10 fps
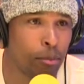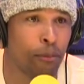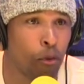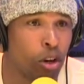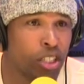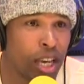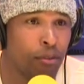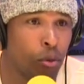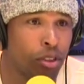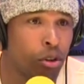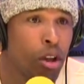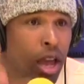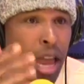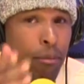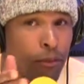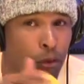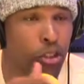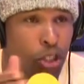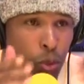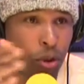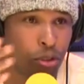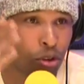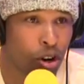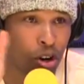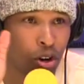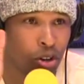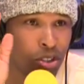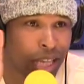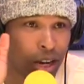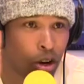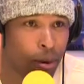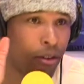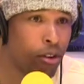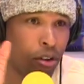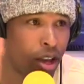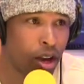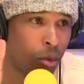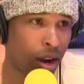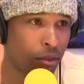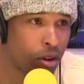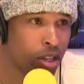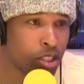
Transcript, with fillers: before she even went through even before she went through her psycho paranoia whatever mm.